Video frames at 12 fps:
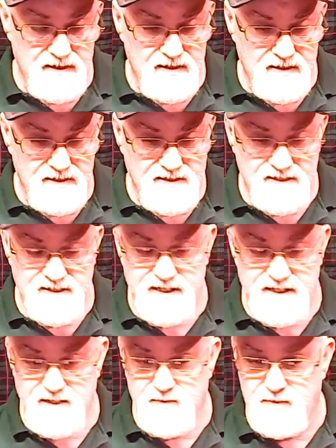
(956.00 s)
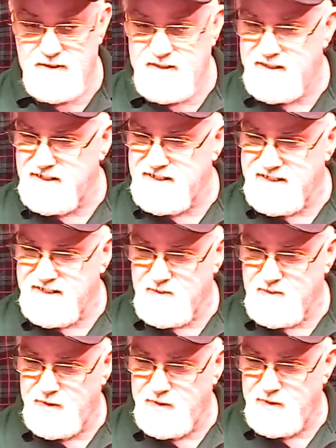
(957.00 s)
it's a six
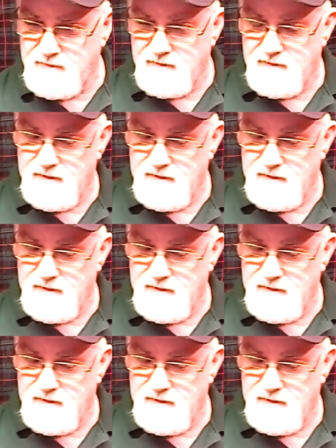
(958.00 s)
wheel